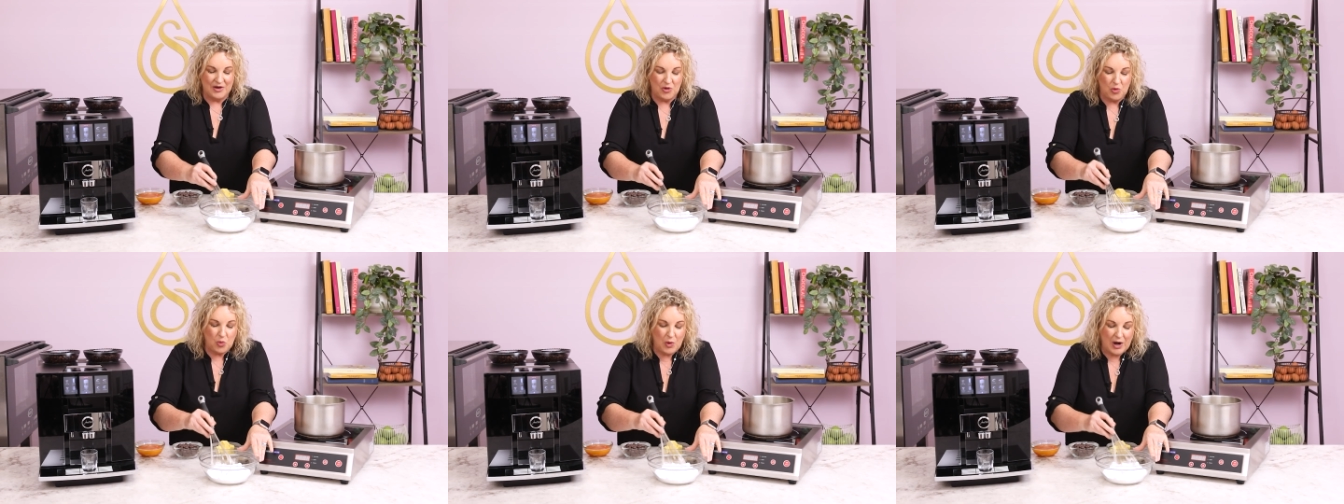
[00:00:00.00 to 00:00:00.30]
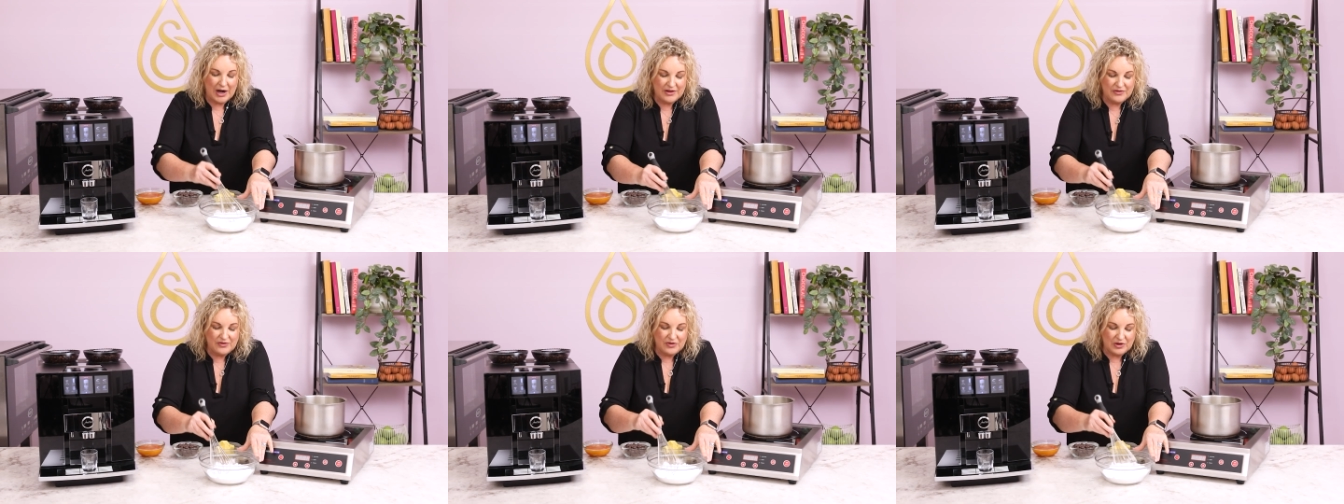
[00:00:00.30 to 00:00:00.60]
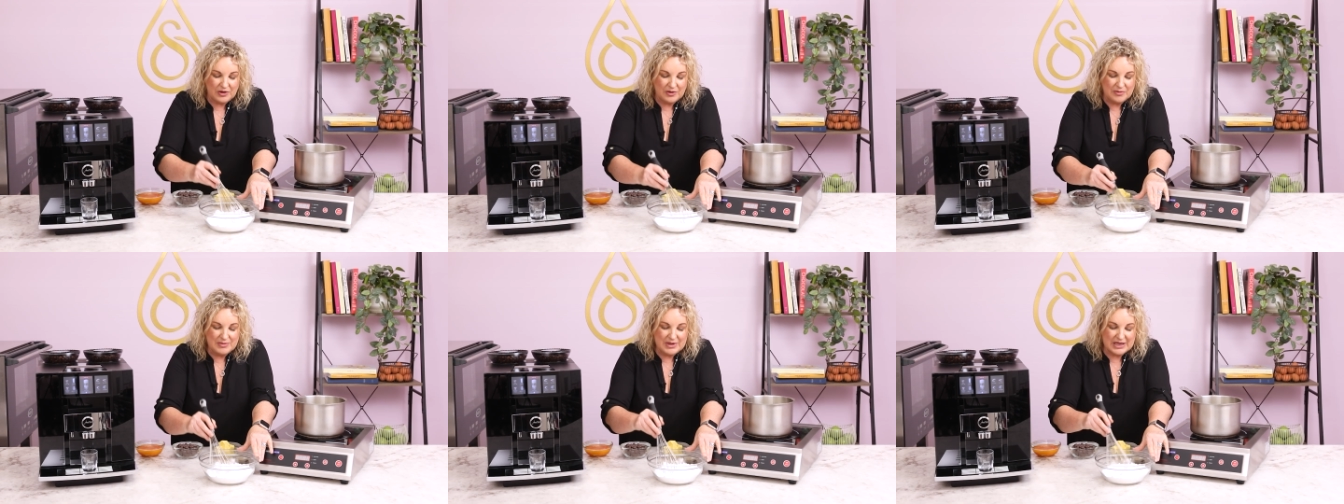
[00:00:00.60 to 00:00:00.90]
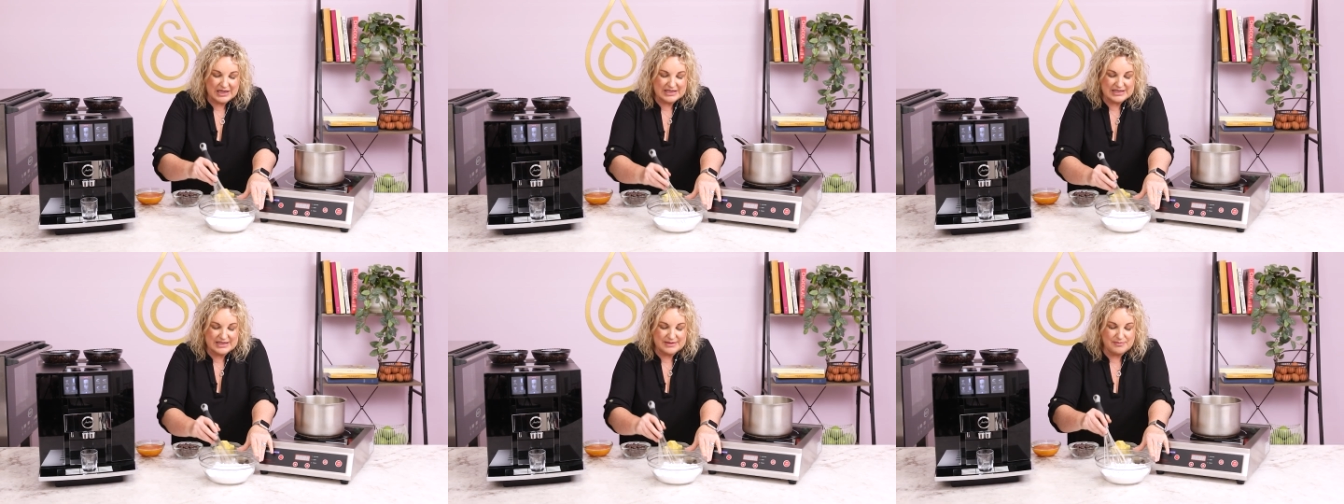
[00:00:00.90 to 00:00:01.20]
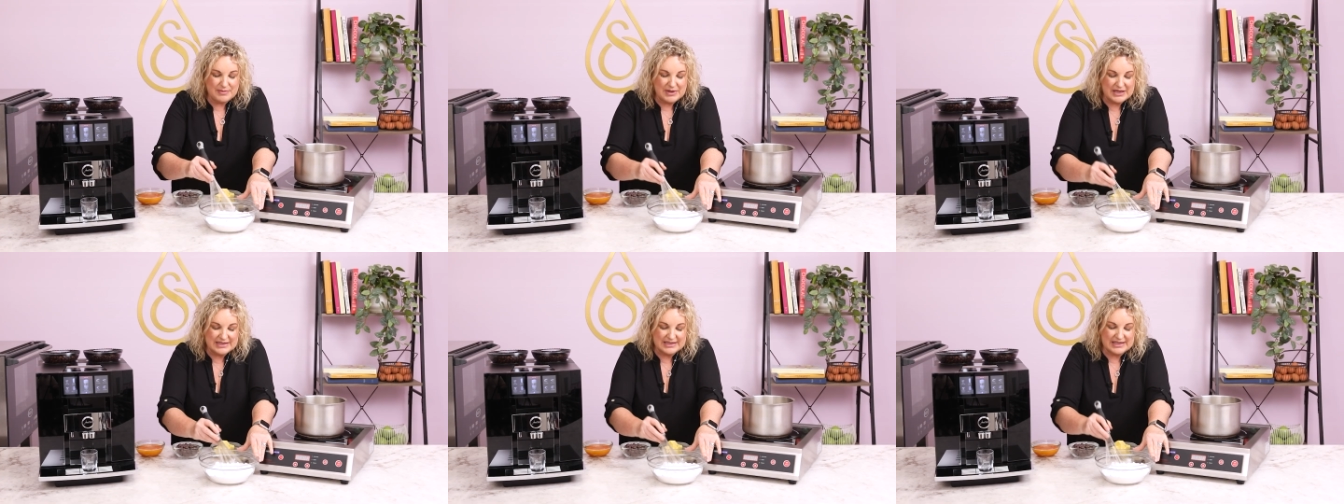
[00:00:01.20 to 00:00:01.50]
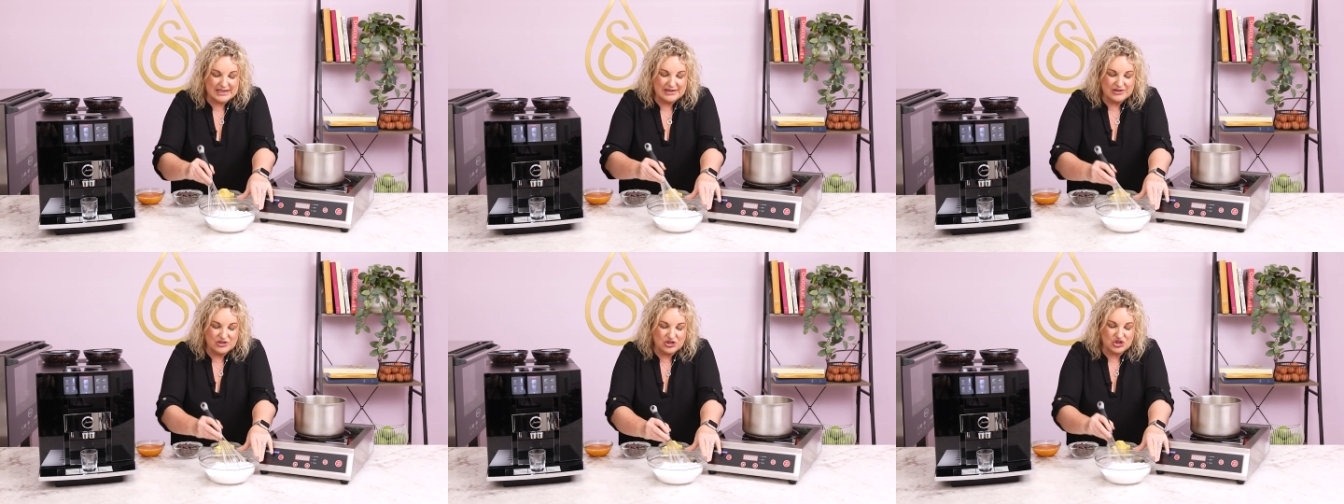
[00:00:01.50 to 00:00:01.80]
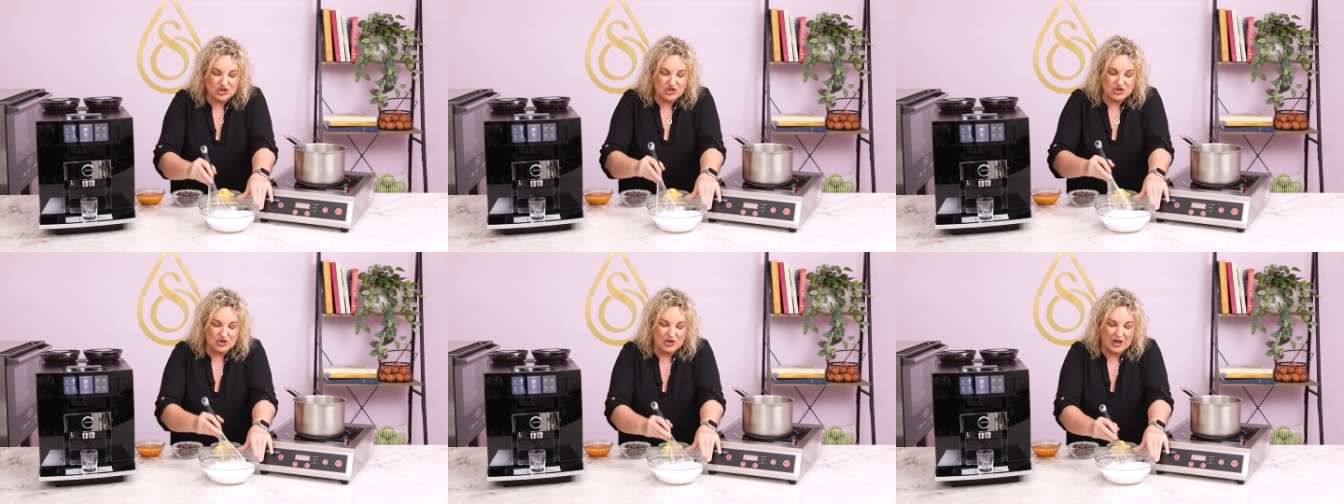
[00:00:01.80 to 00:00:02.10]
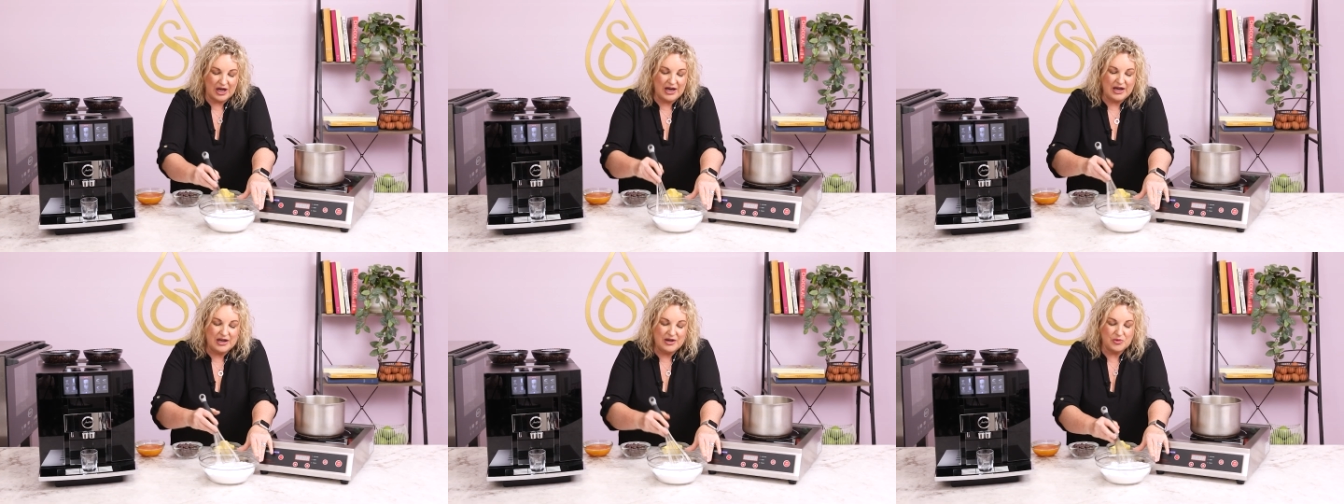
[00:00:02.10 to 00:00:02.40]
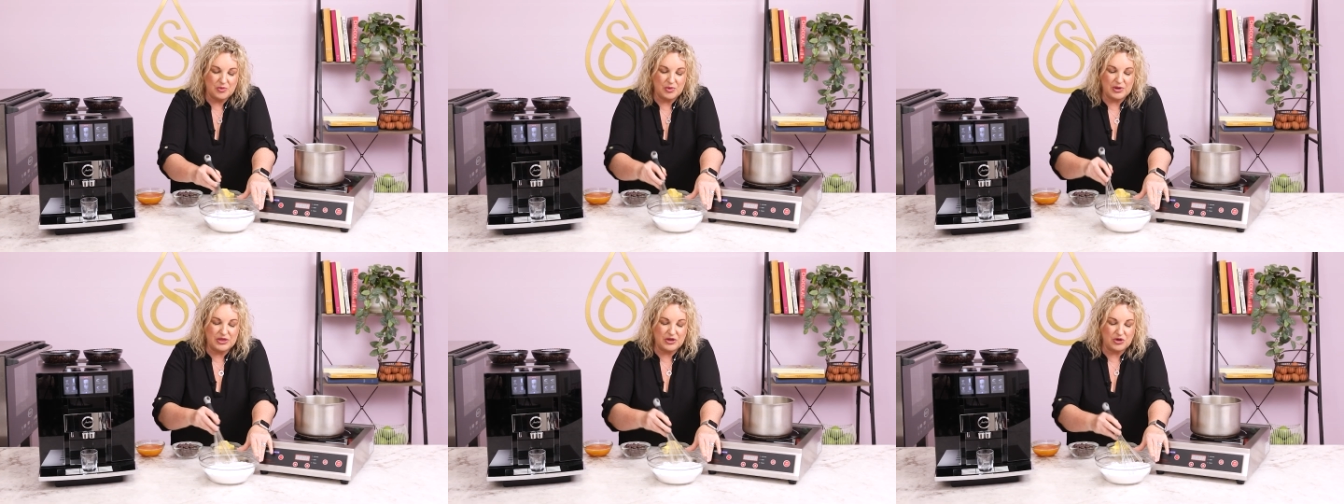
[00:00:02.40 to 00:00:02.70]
One of them is mixing the sugar with